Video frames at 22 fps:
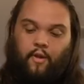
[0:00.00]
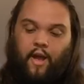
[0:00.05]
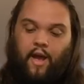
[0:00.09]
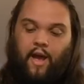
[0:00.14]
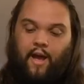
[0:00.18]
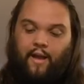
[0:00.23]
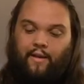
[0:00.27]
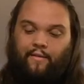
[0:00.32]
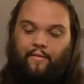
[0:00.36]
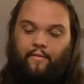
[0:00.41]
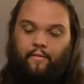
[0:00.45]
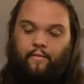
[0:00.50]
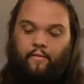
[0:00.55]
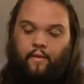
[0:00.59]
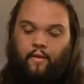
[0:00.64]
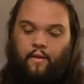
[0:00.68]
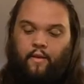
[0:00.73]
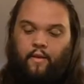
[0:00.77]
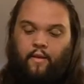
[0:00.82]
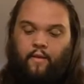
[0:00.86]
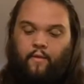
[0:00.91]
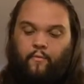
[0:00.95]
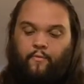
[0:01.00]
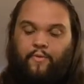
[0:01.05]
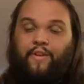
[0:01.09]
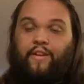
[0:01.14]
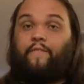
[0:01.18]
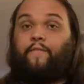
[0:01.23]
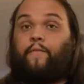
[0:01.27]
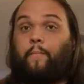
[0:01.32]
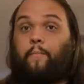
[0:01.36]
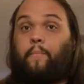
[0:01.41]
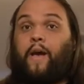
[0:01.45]
cotton with
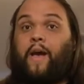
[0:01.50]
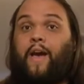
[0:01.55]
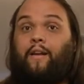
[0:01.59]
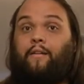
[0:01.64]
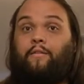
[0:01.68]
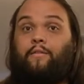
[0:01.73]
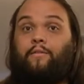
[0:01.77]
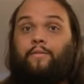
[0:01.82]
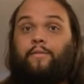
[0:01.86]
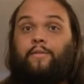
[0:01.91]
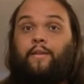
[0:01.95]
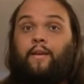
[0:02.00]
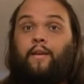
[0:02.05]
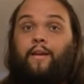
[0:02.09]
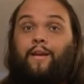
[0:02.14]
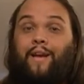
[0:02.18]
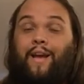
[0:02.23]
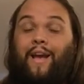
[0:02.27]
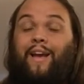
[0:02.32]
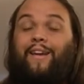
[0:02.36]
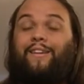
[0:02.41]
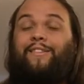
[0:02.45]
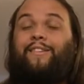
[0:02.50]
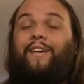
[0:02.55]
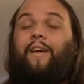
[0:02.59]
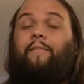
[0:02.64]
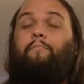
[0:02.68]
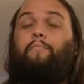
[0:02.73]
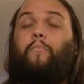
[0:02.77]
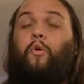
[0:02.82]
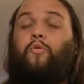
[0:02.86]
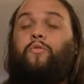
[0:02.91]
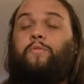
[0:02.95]
different patterns. I actually
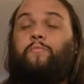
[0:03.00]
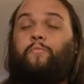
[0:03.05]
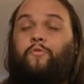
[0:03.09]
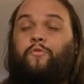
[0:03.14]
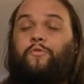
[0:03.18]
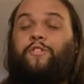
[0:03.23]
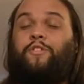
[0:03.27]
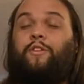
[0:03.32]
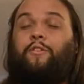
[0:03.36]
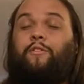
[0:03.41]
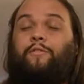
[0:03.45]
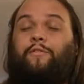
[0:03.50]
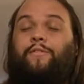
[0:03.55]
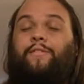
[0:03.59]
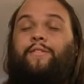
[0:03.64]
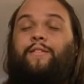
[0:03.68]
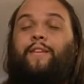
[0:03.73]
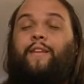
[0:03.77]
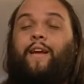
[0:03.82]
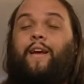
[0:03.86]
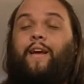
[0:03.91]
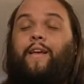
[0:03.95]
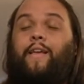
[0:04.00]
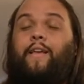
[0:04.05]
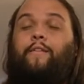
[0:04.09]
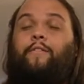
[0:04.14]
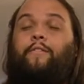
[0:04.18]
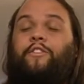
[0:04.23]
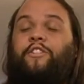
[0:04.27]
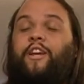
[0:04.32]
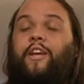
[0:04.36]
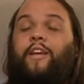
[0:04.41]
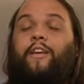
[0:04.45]
have multiple shirts that I
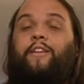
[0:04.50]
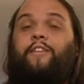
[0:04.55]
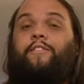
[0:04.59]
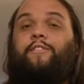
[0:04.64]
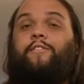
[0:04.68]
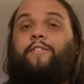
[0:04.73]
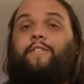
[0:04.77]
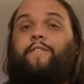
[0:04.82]
interchange